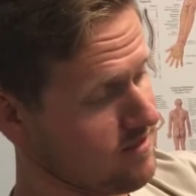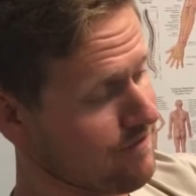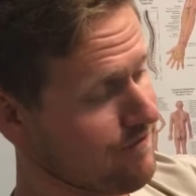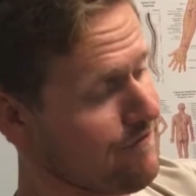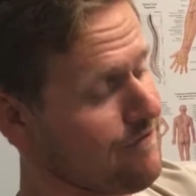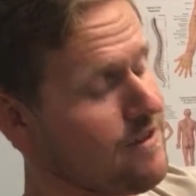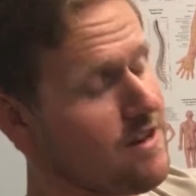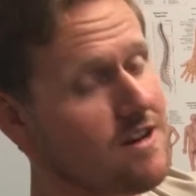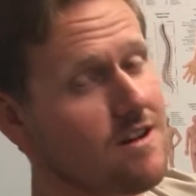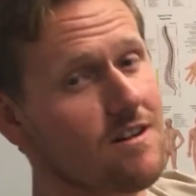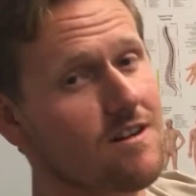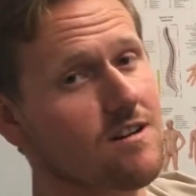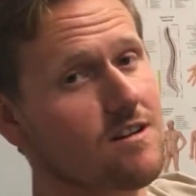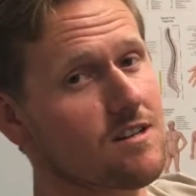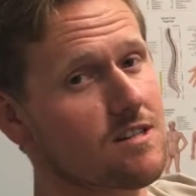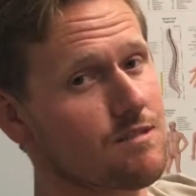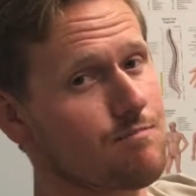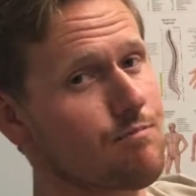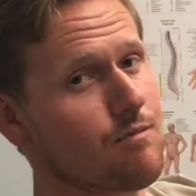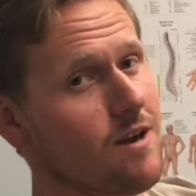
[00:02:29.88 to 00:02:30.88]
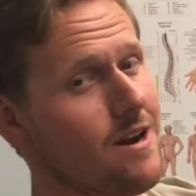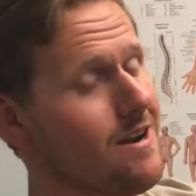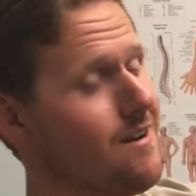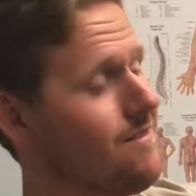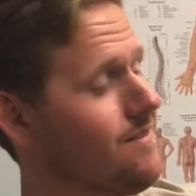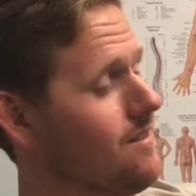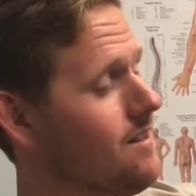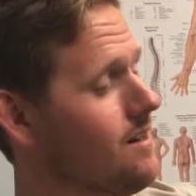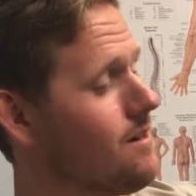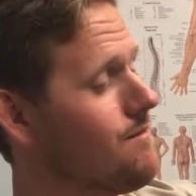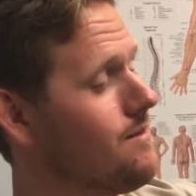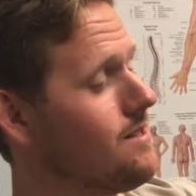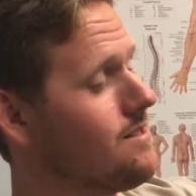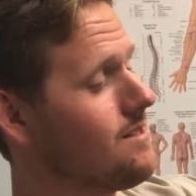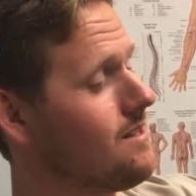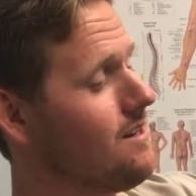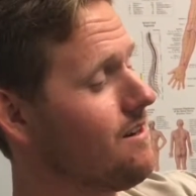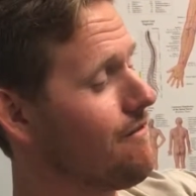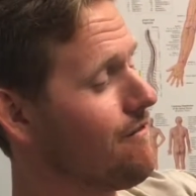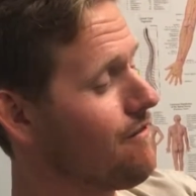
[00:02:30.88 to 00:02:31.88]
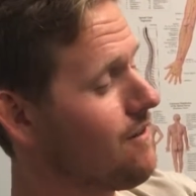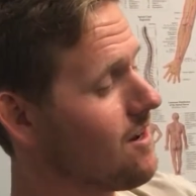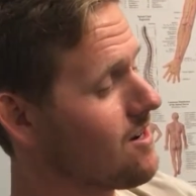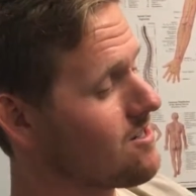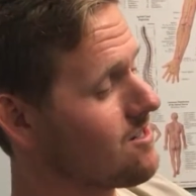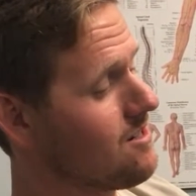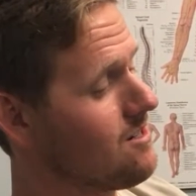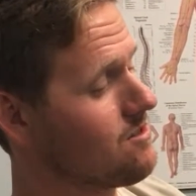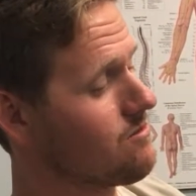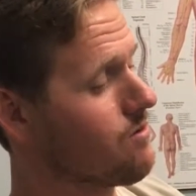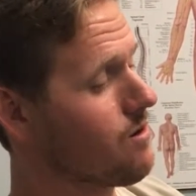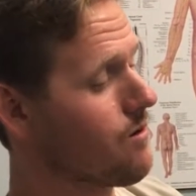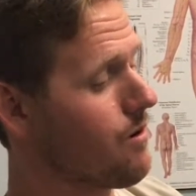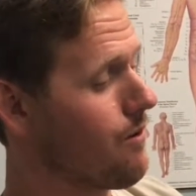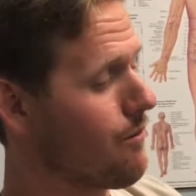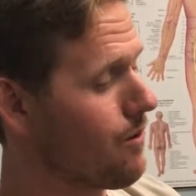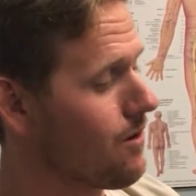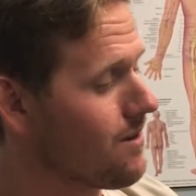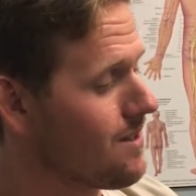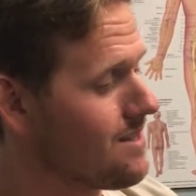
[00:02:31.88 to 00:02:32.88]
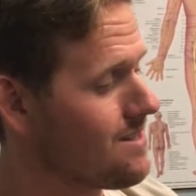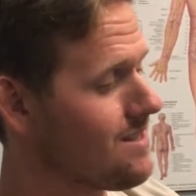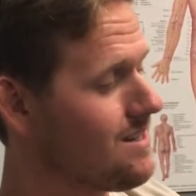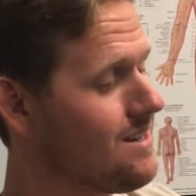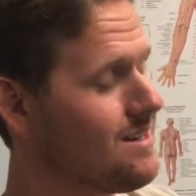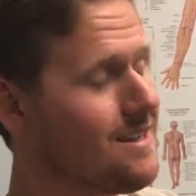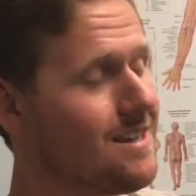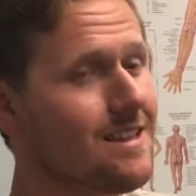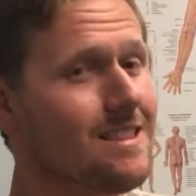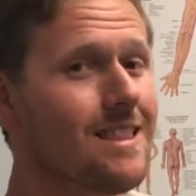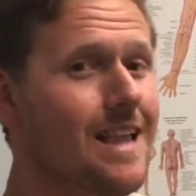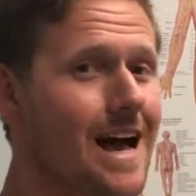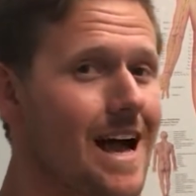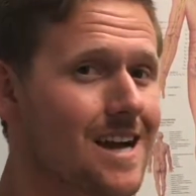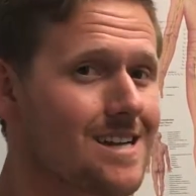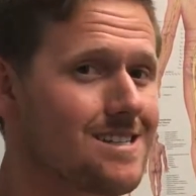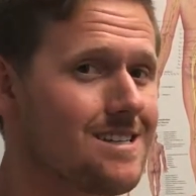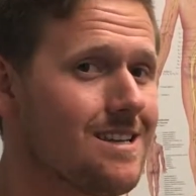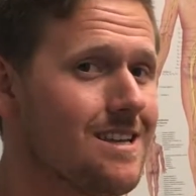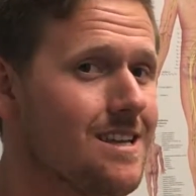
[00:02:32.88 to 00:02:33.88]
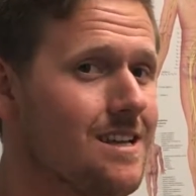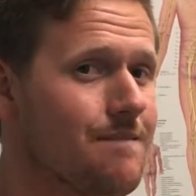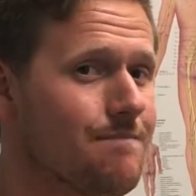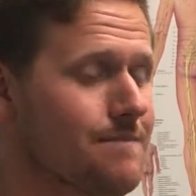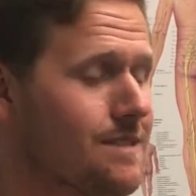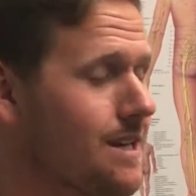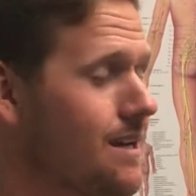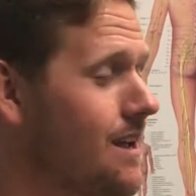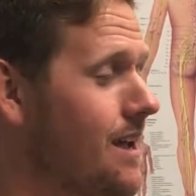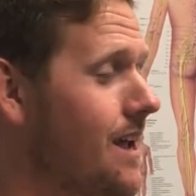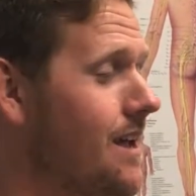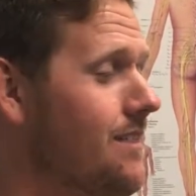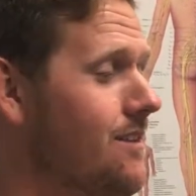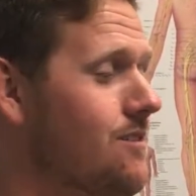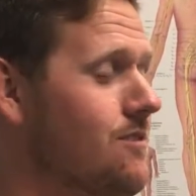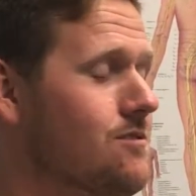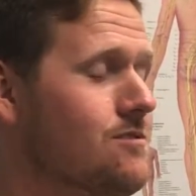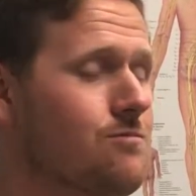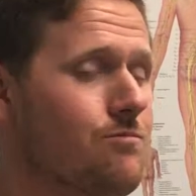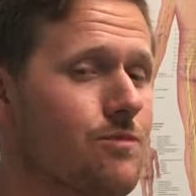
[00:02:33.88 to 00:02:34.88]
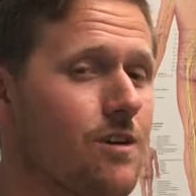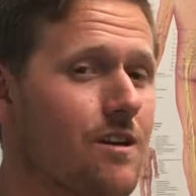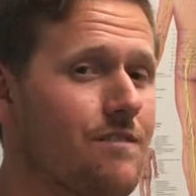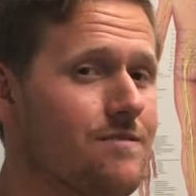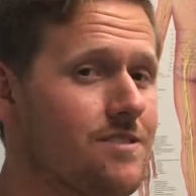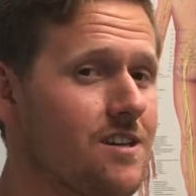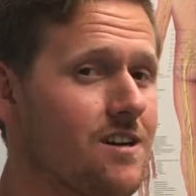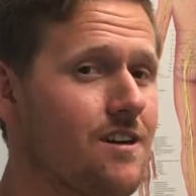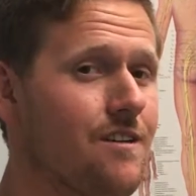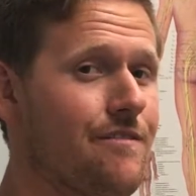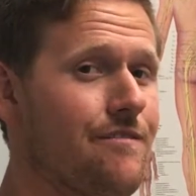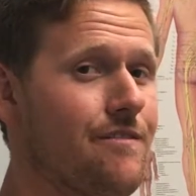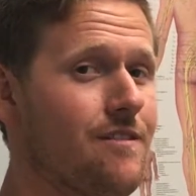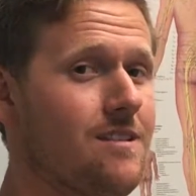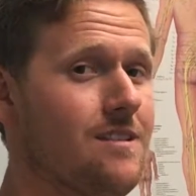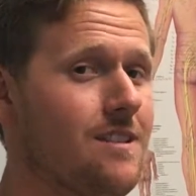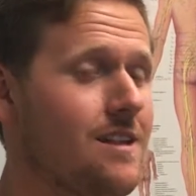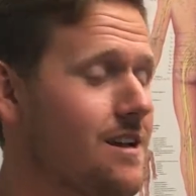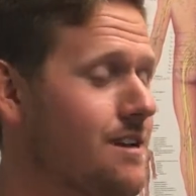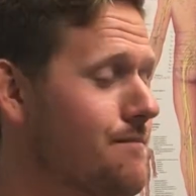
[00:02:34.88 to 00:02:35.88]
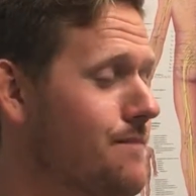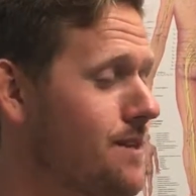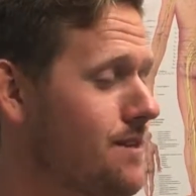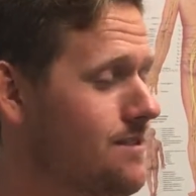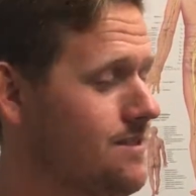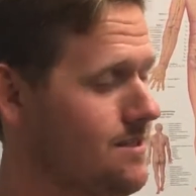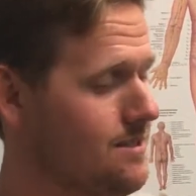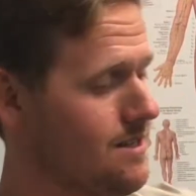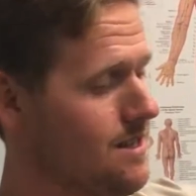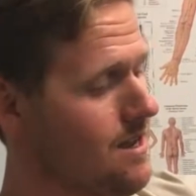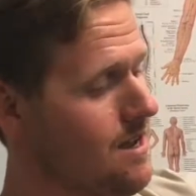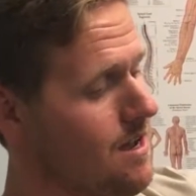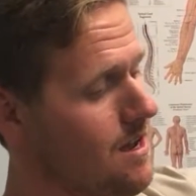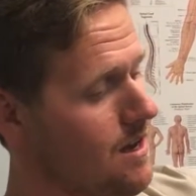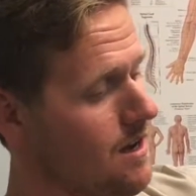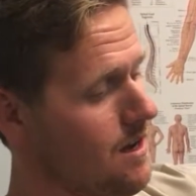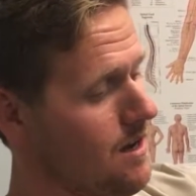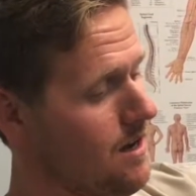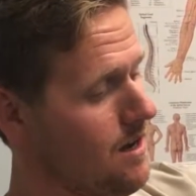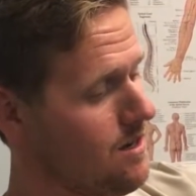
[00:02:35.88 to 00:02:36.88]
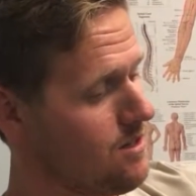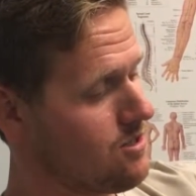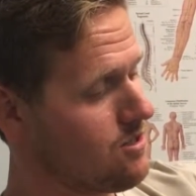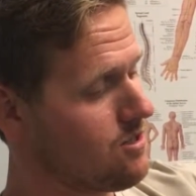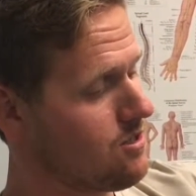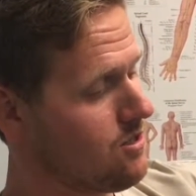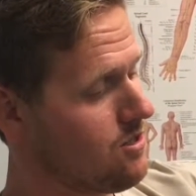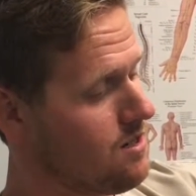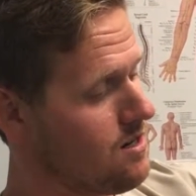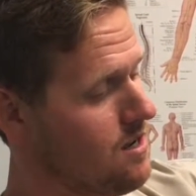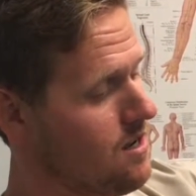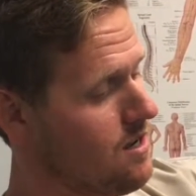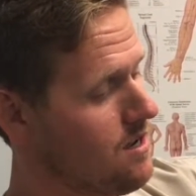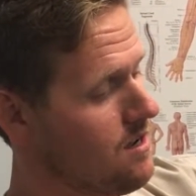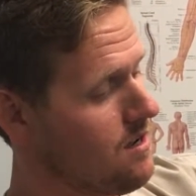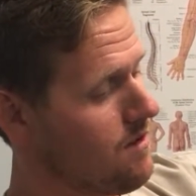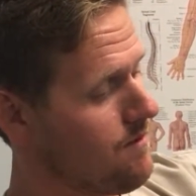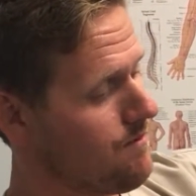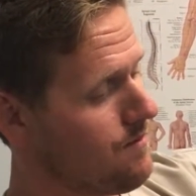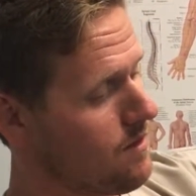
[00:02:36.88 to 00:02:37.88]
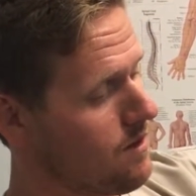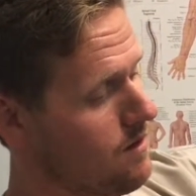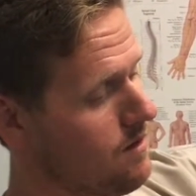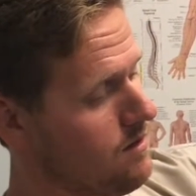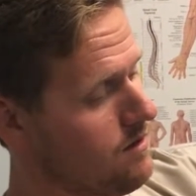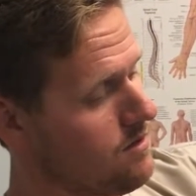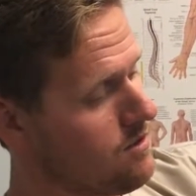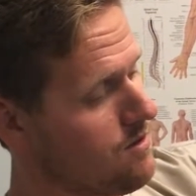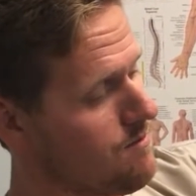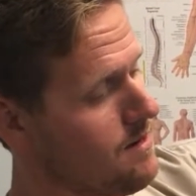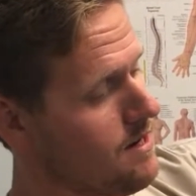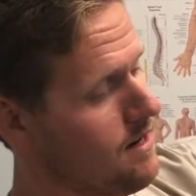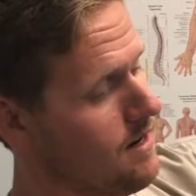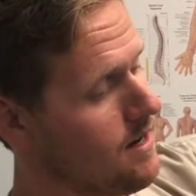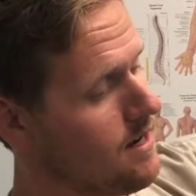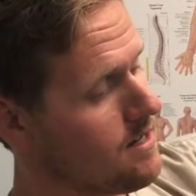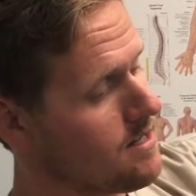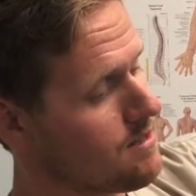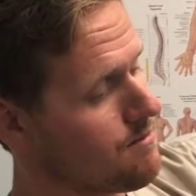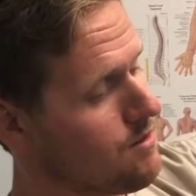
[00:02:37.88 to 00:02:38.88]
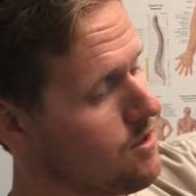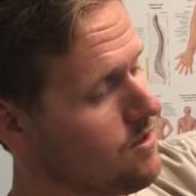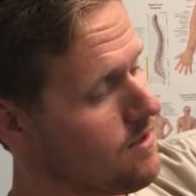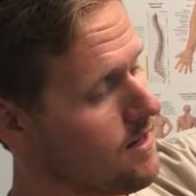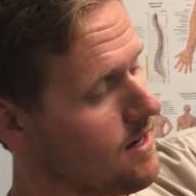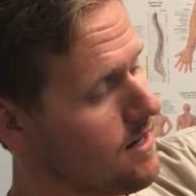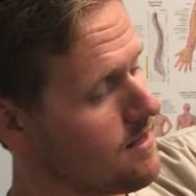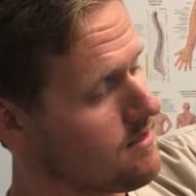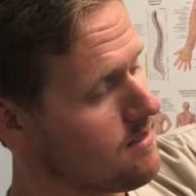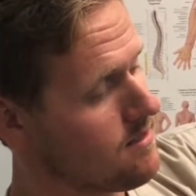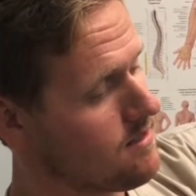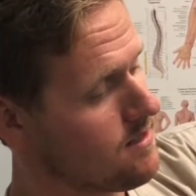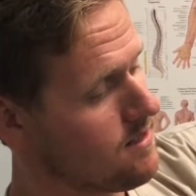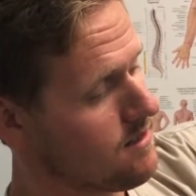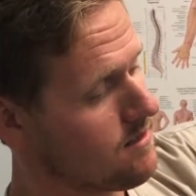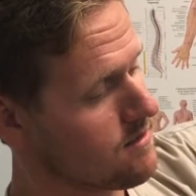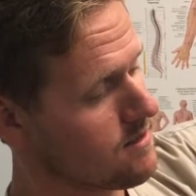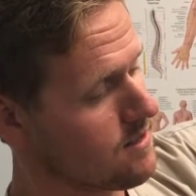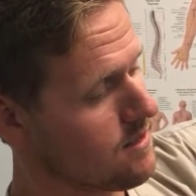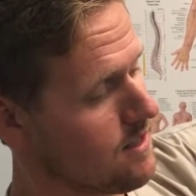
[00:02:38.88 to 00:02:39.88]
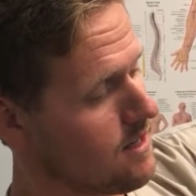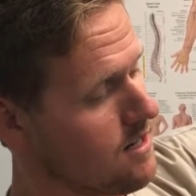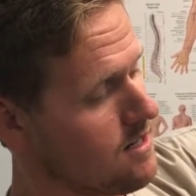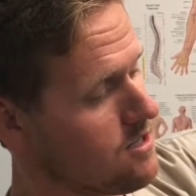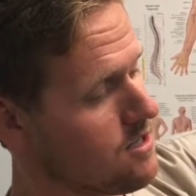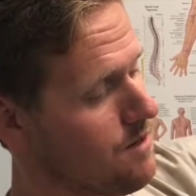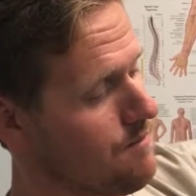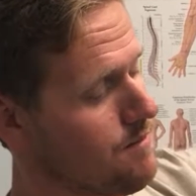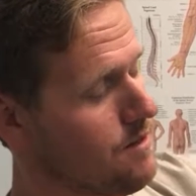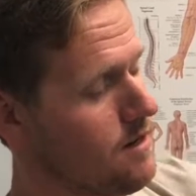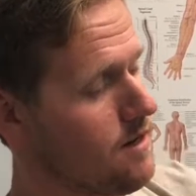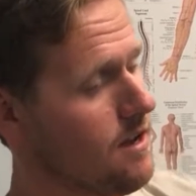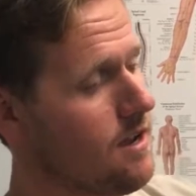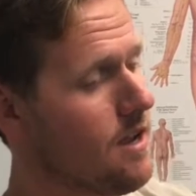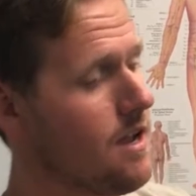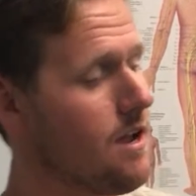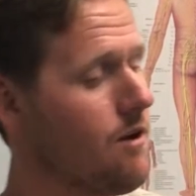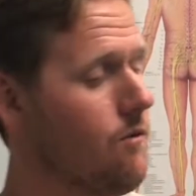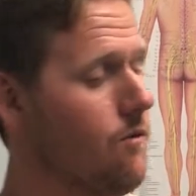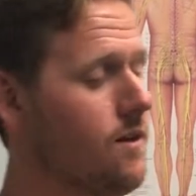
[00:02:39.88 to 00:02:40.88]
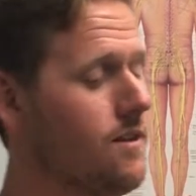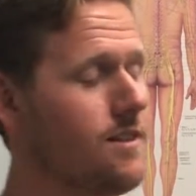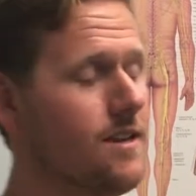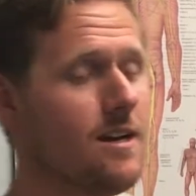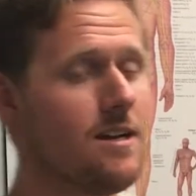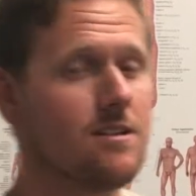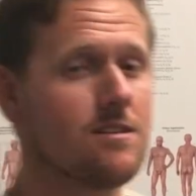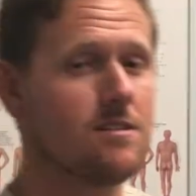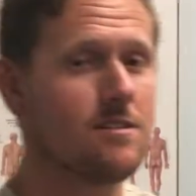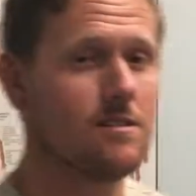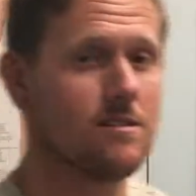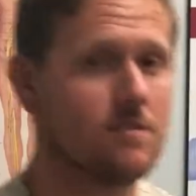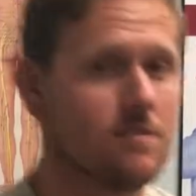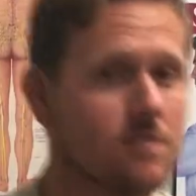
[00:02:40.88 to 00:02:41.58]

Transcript: severe sprain of the ligaments, and in flexion is where we really see the laxity in those rough, tough ligaments. Should be a nice smooth, and as you can see, there's a lot of jumping, and what that